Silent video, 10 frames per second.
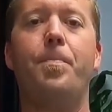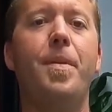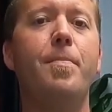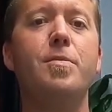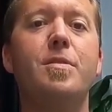
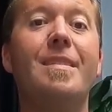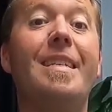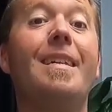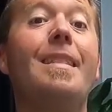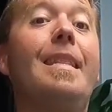People just
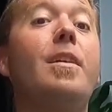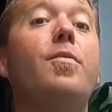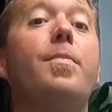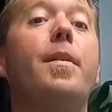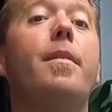need a
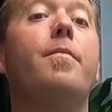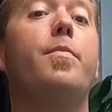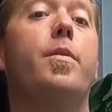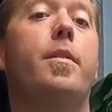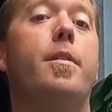little bit of
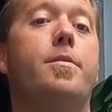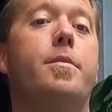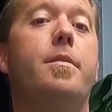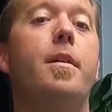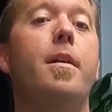
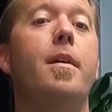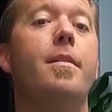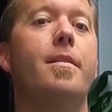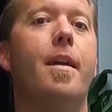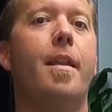percussion
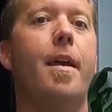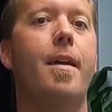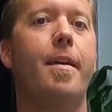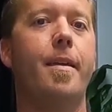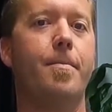to kind of
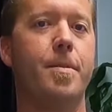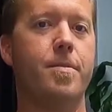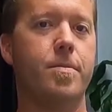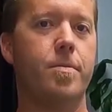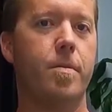get
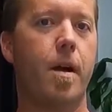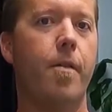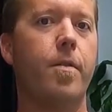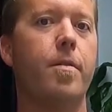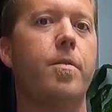muscles to
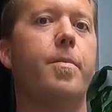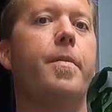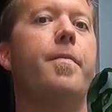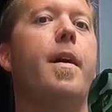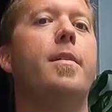recover a little
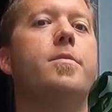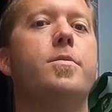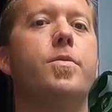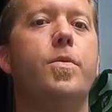bit faster,